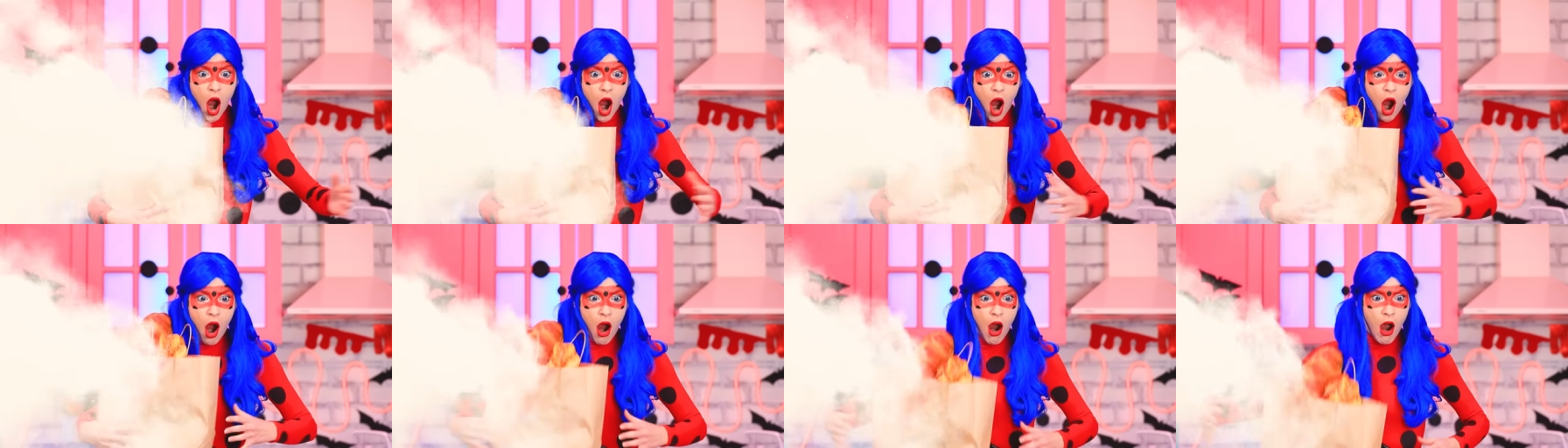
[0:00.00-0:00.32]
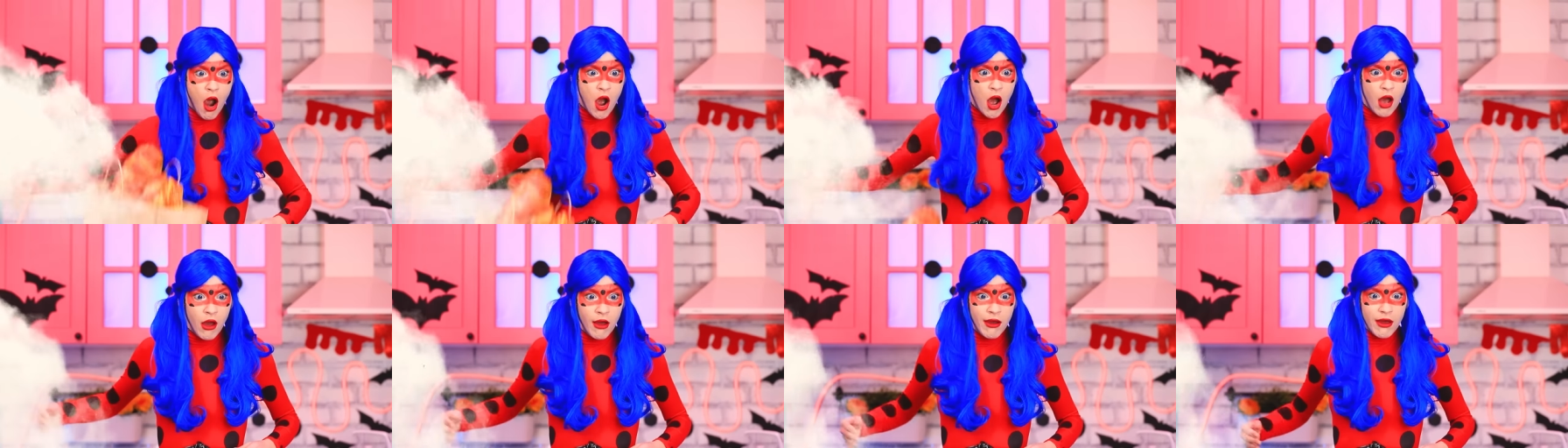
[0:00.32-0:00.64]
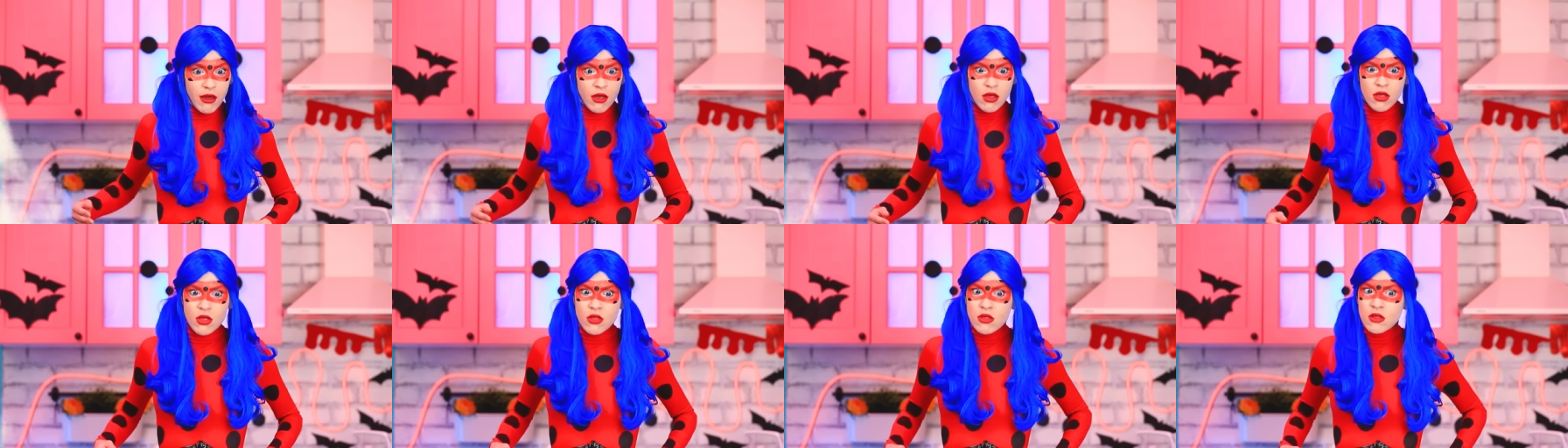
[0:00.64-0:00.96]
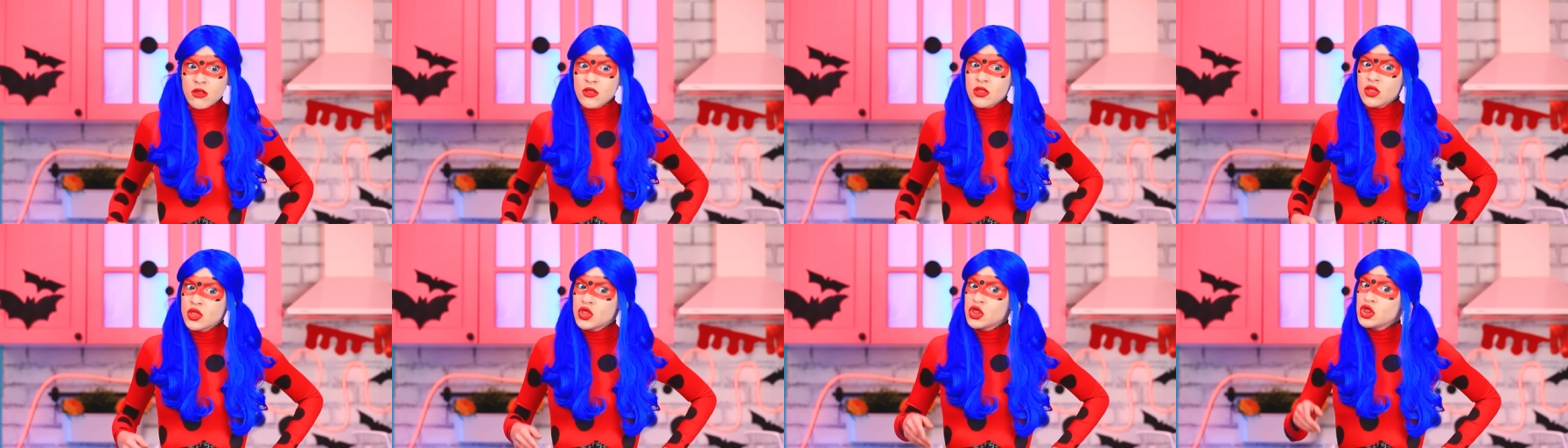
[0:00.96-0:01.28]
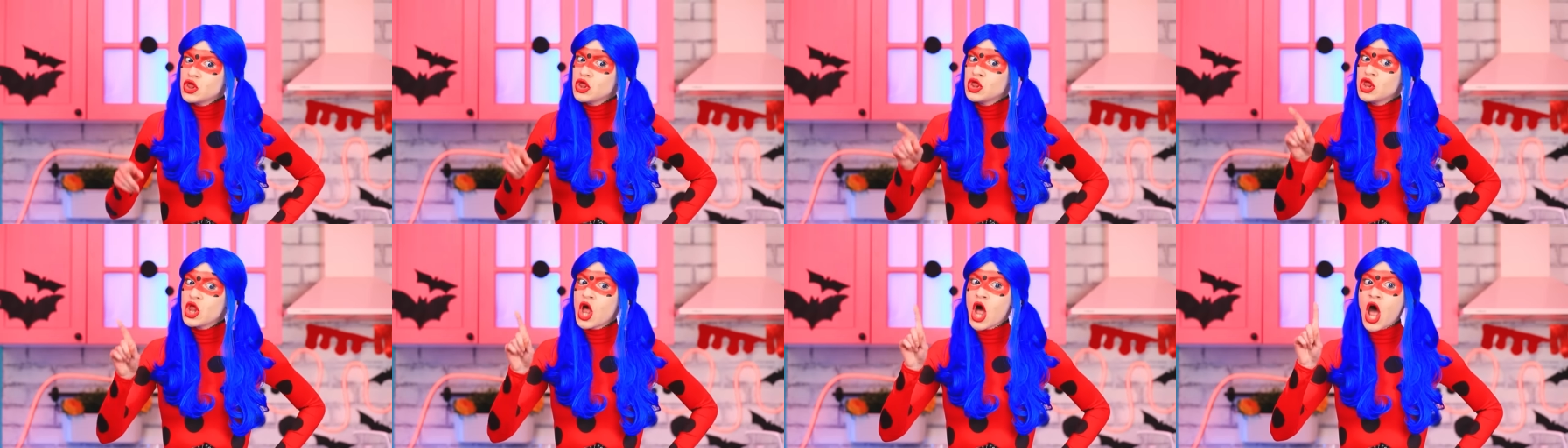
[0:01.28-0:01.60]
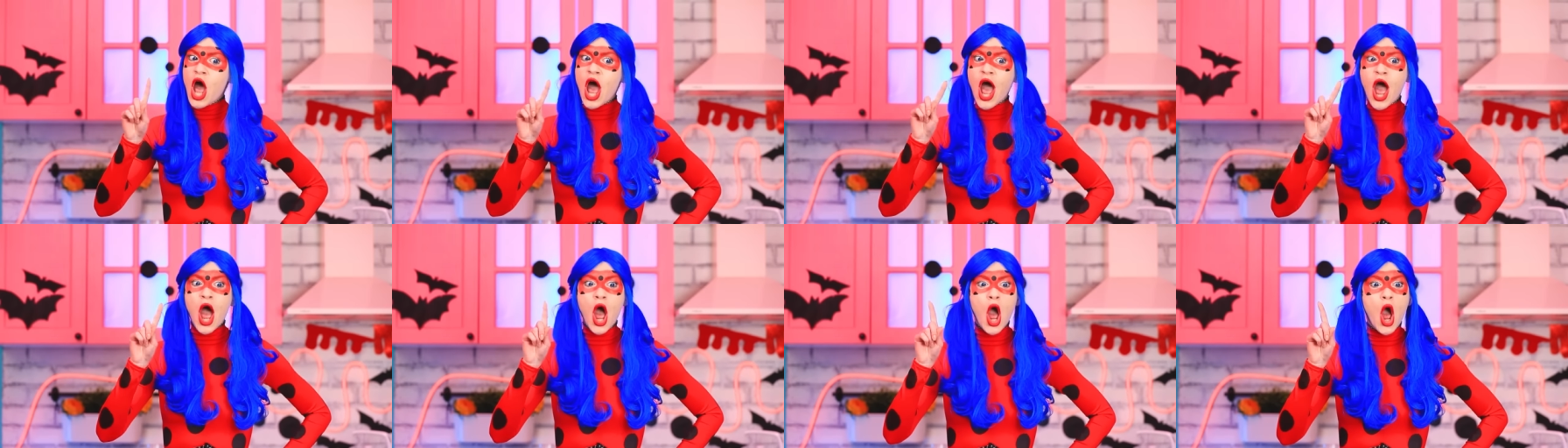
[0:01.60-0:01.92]
Just what are you two doing
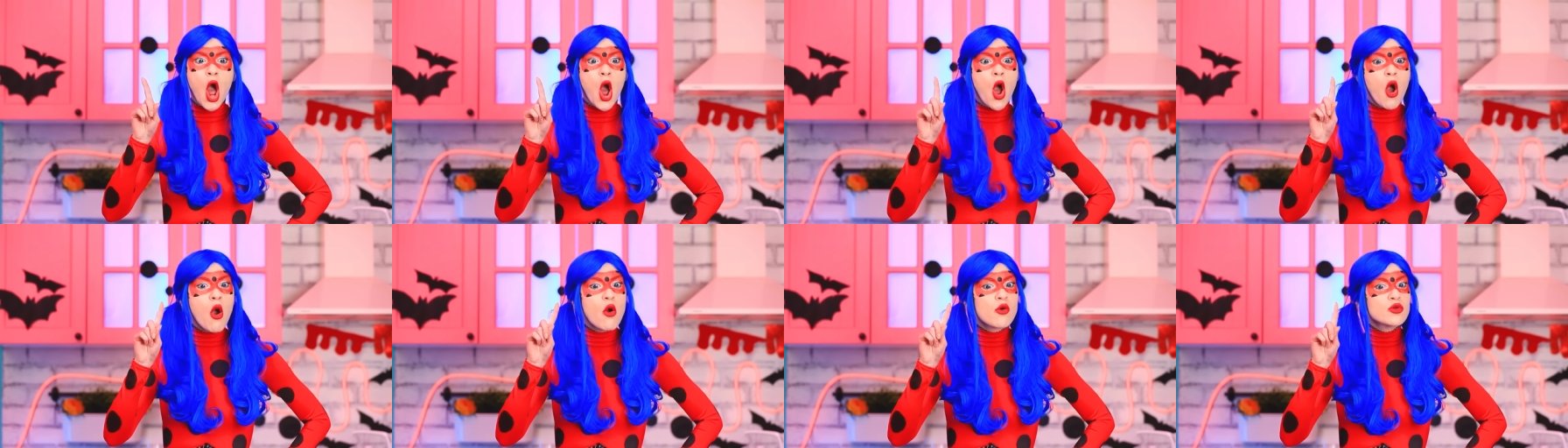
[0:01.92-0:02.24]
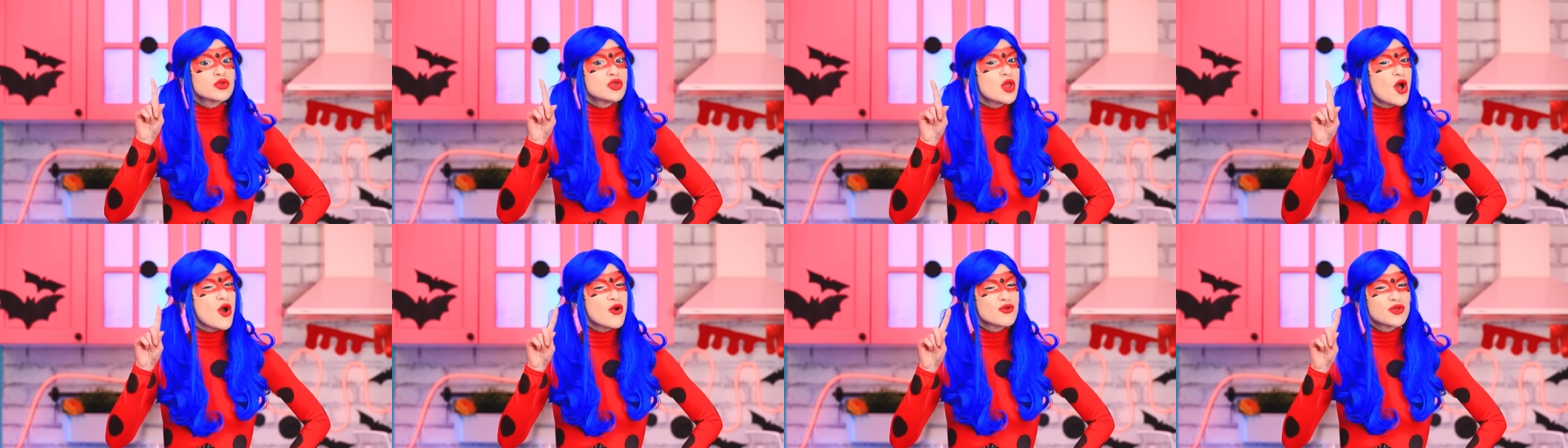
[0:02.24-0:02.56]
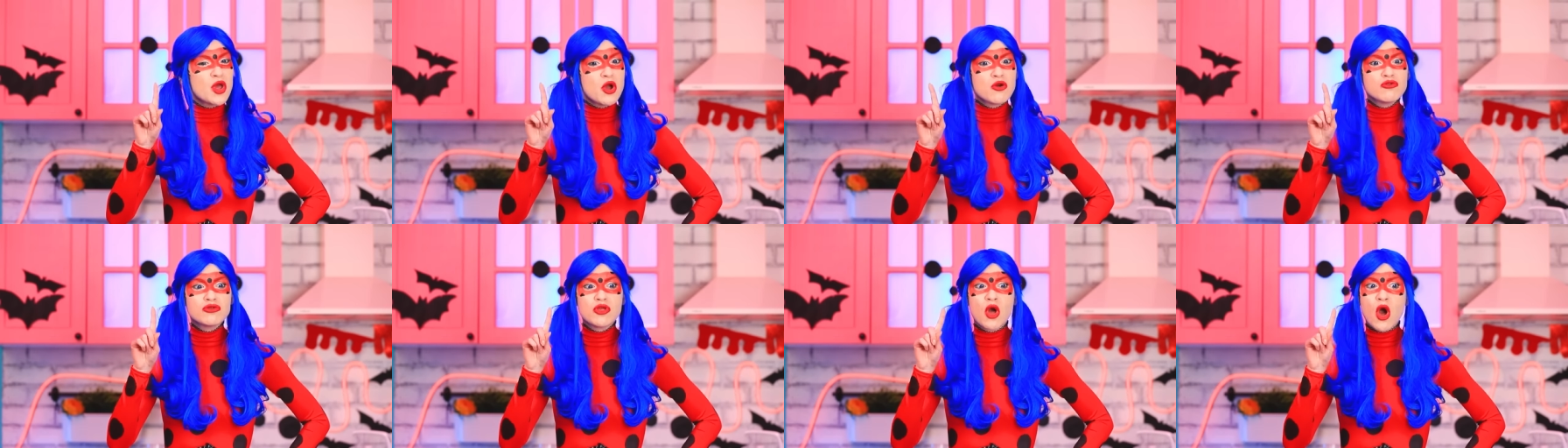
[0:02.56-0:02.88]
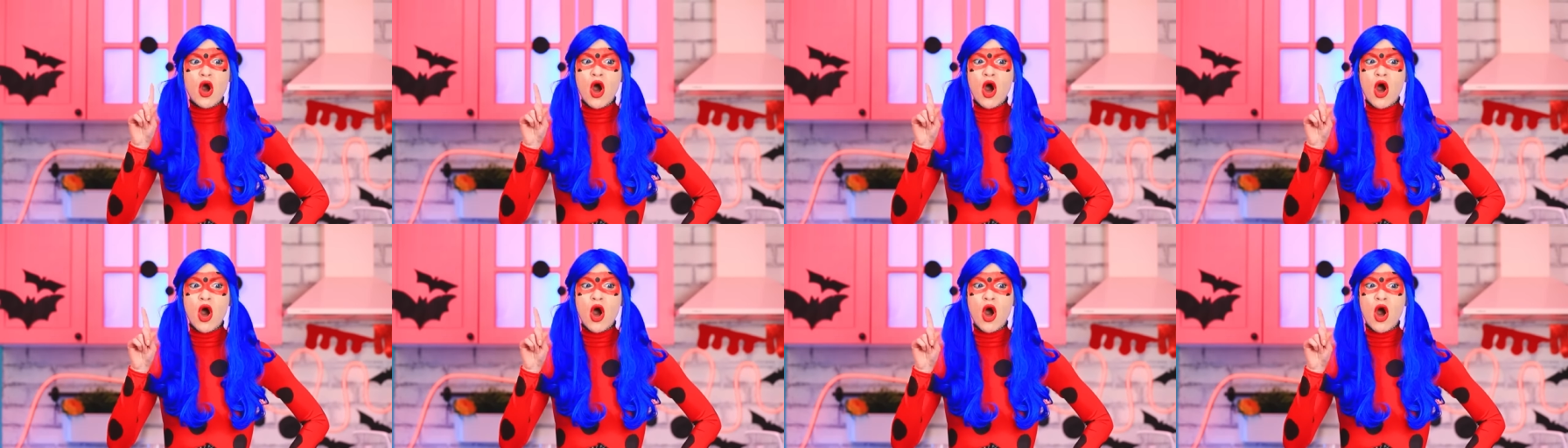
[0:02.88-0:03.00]
here? No! Oh, no, no,